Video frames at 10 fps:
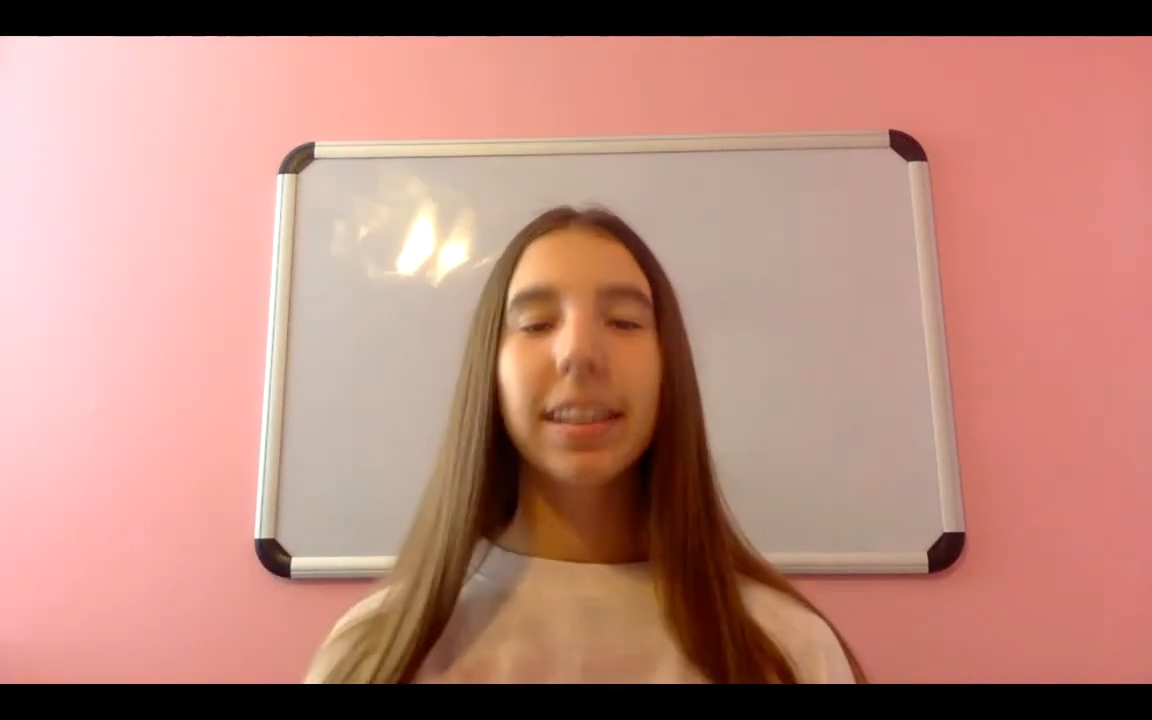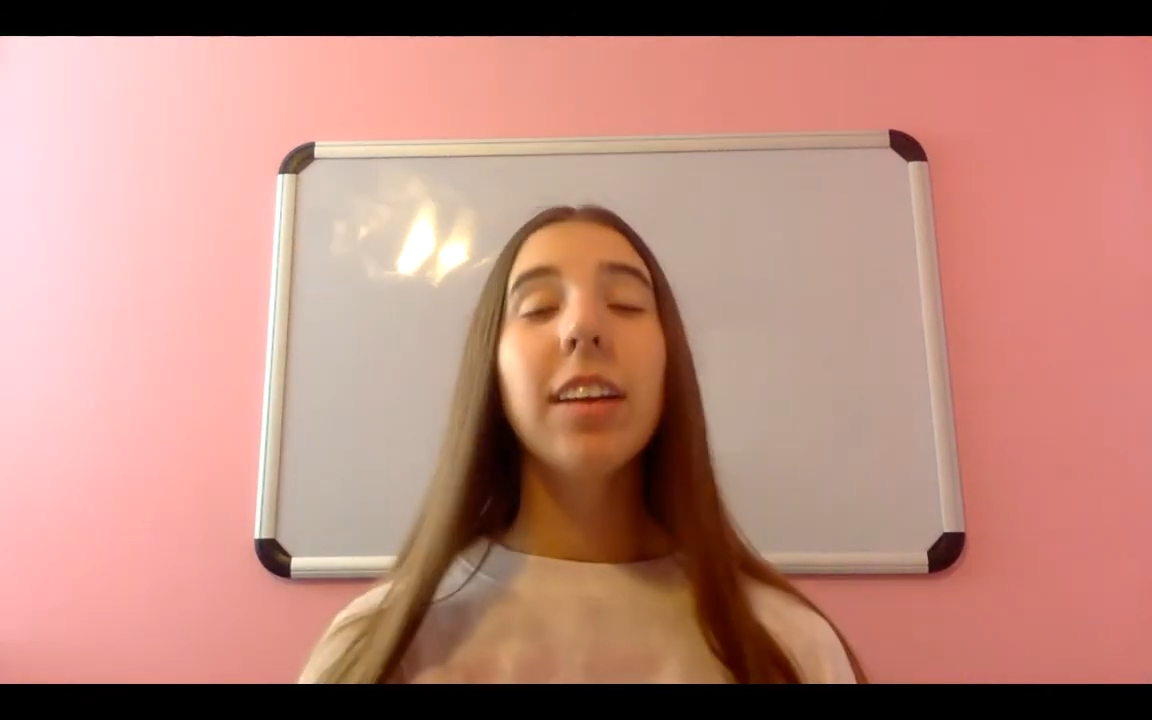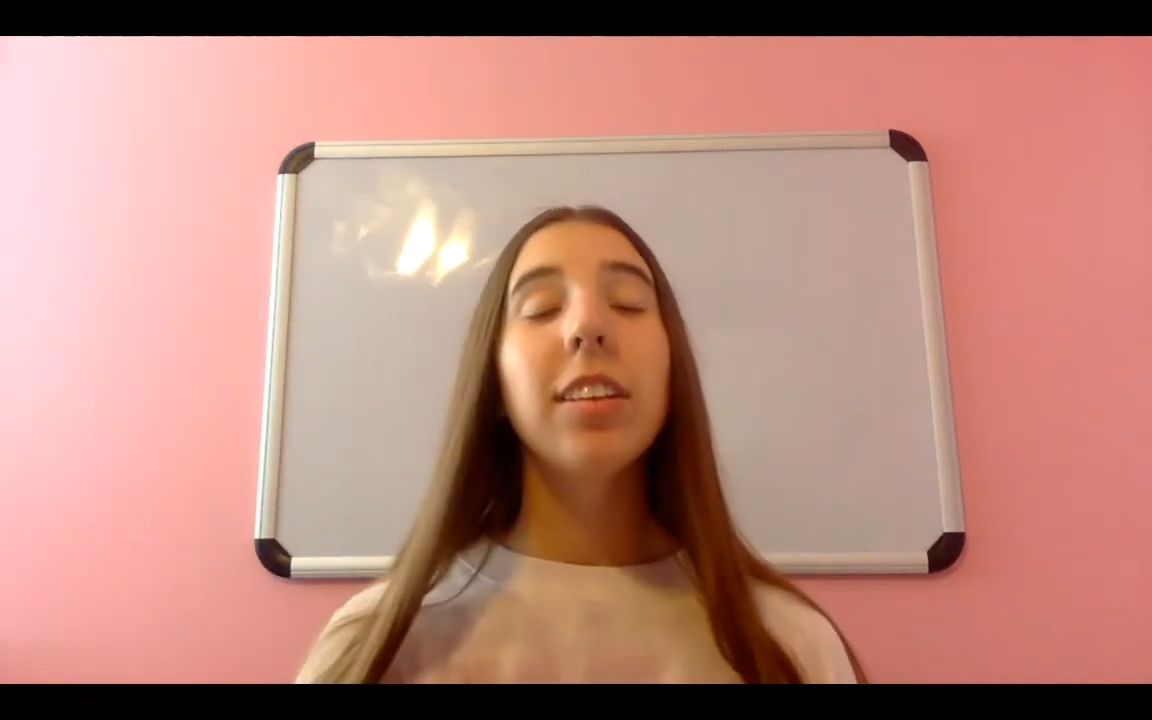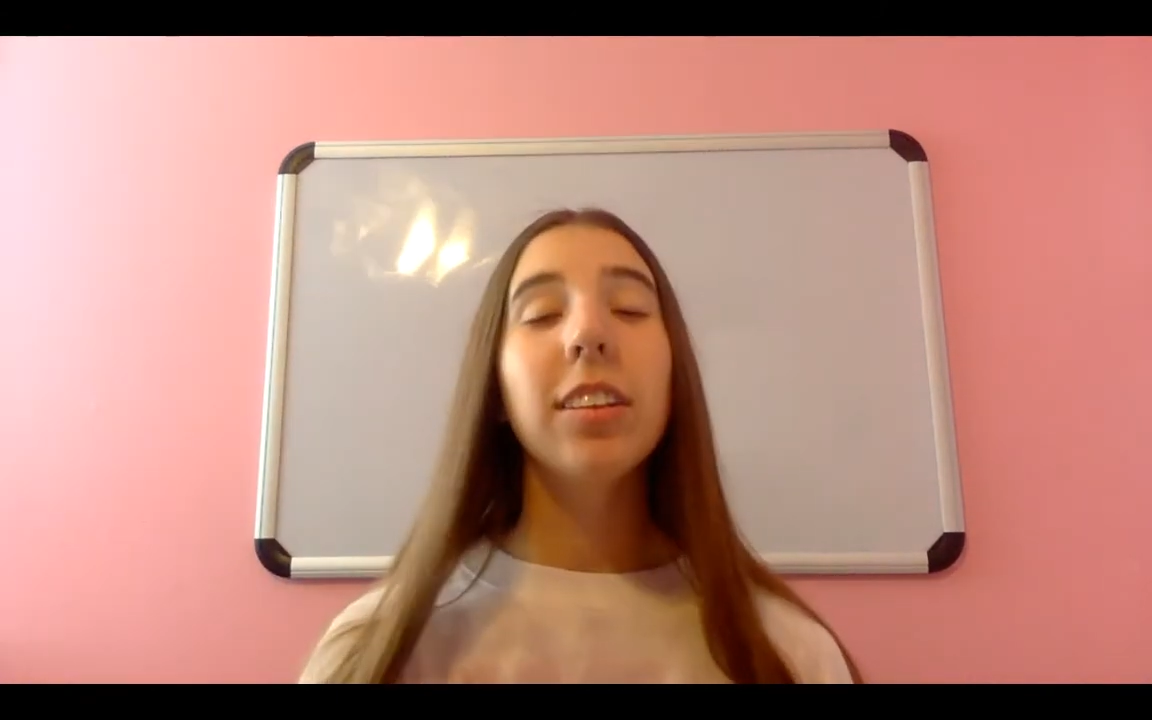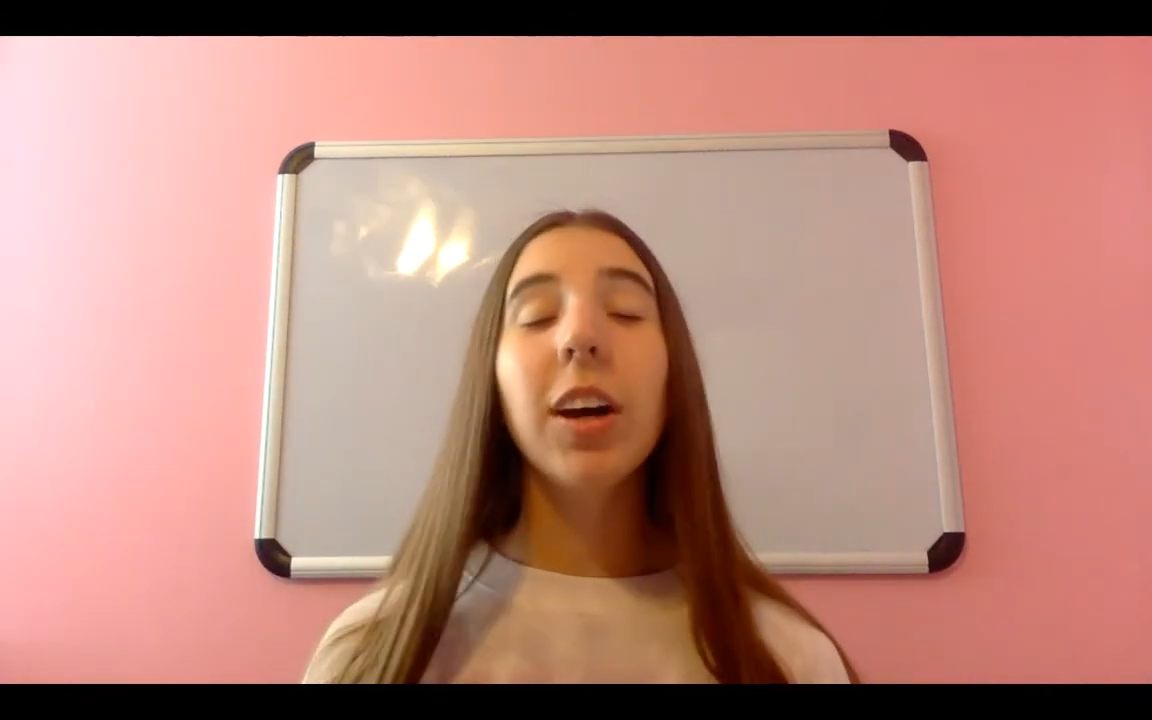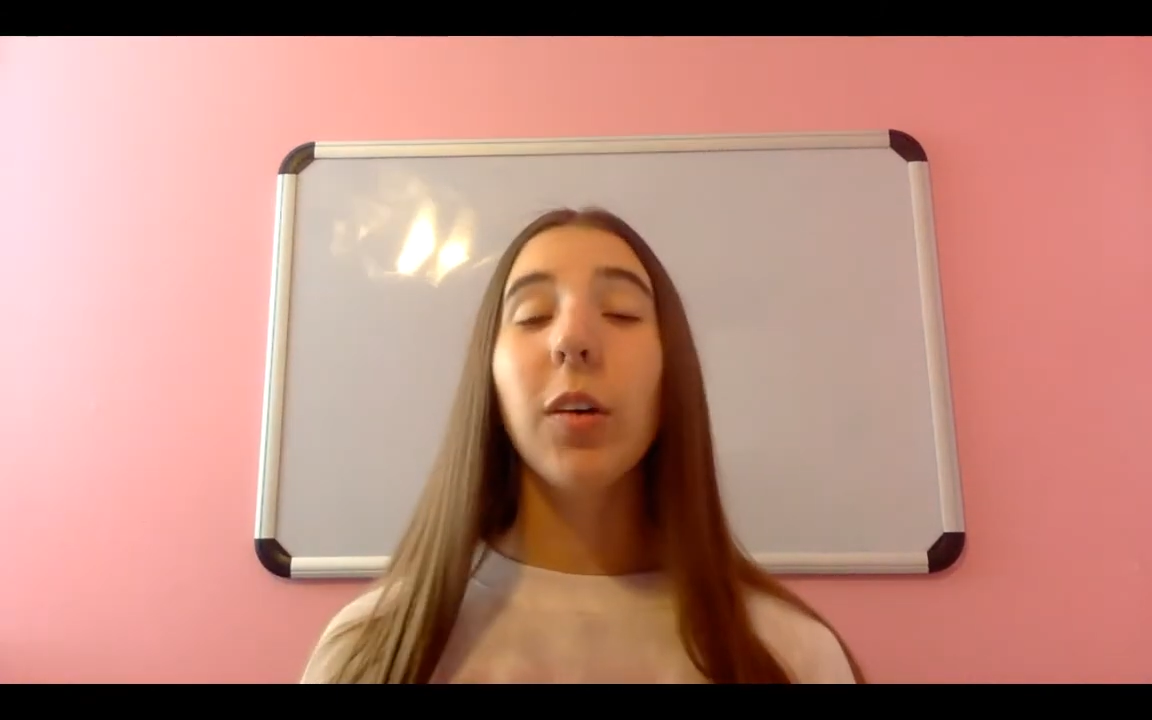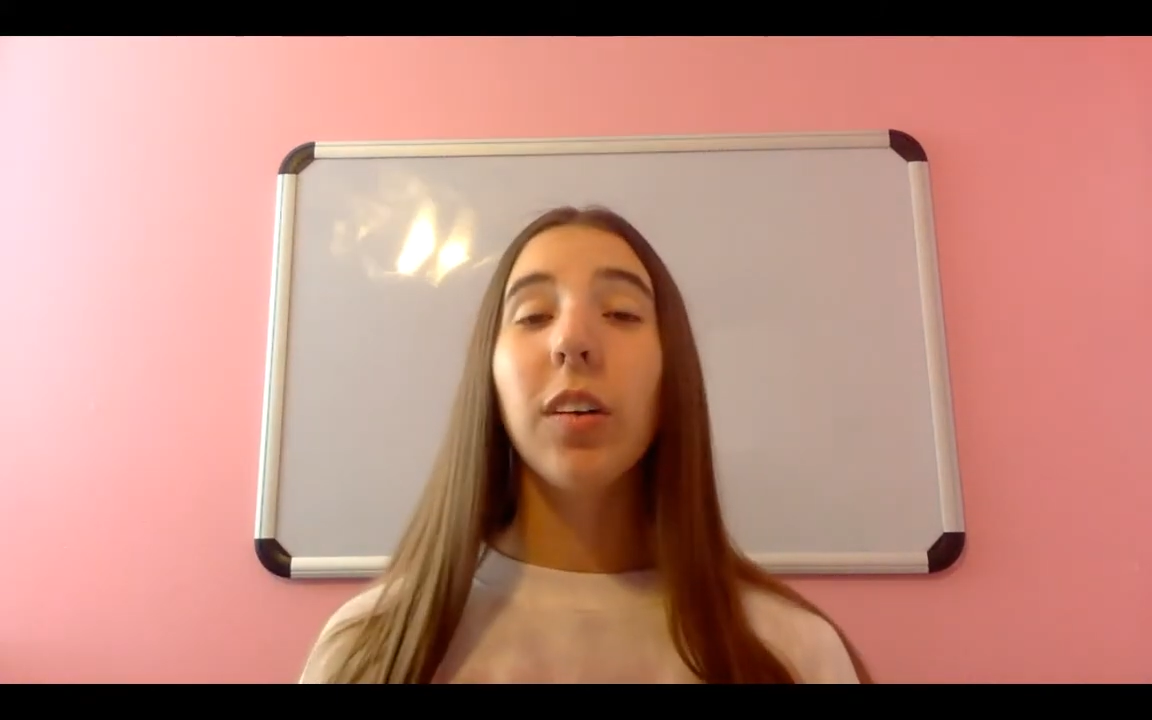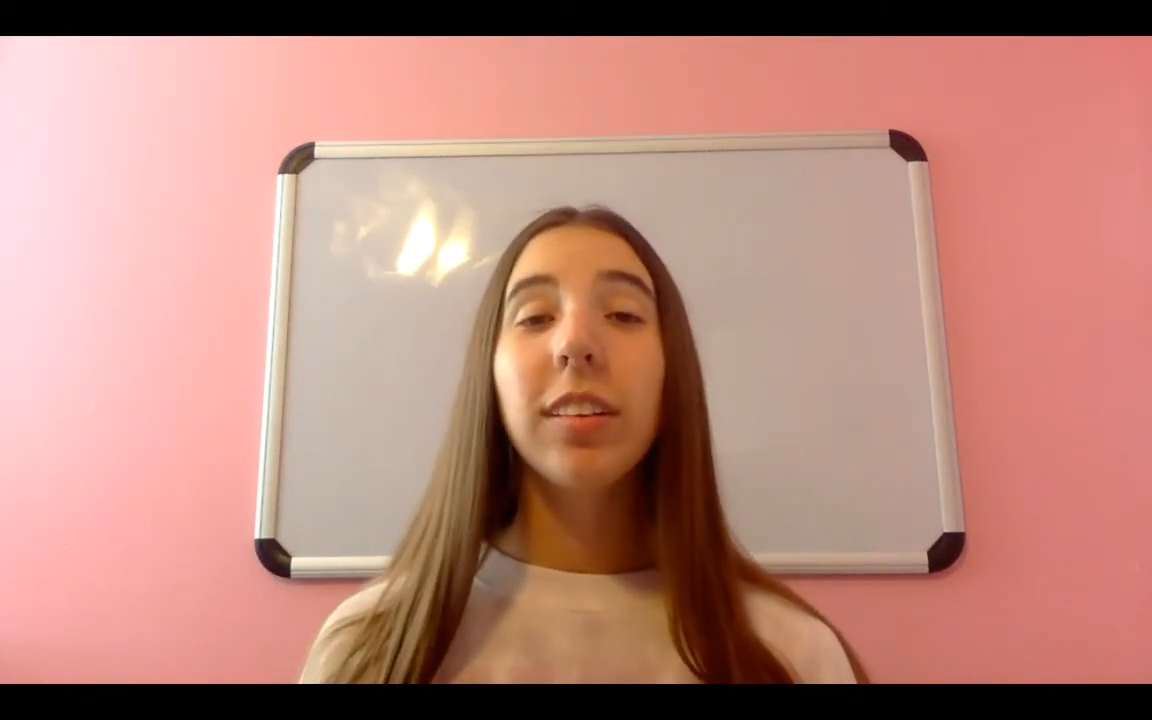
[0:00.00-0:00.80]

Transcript: So,